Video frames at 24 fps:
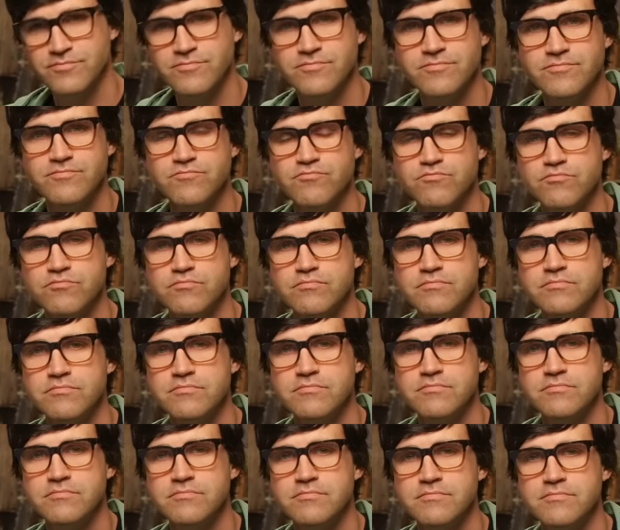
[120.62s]

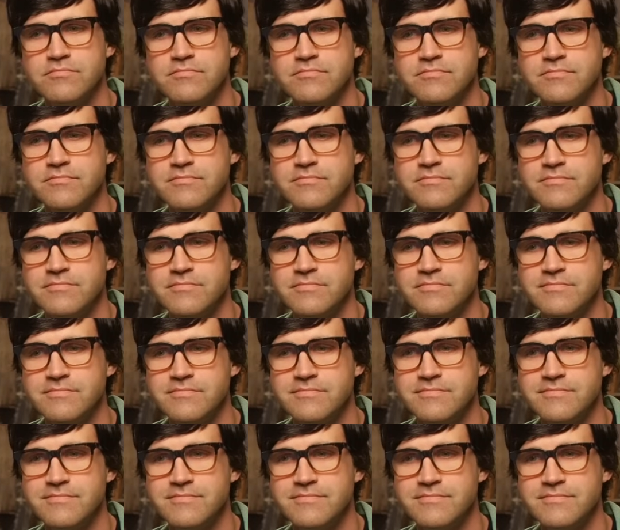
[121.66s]

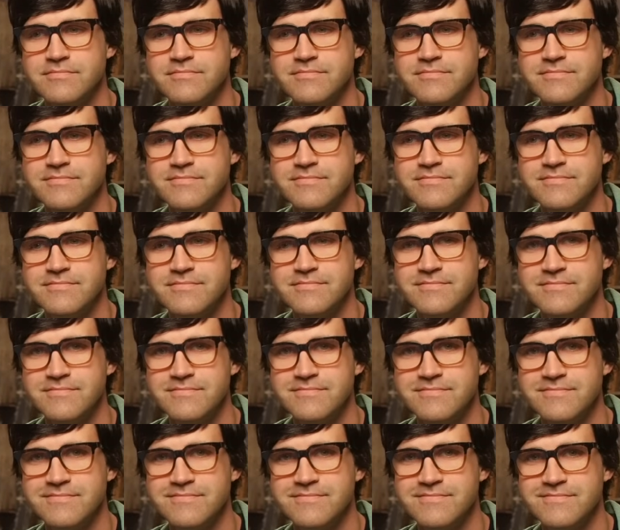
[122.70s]

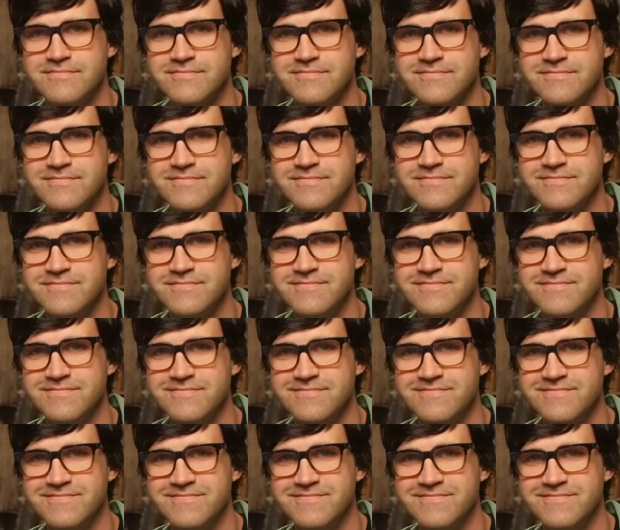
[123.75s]
The person shown says nothing.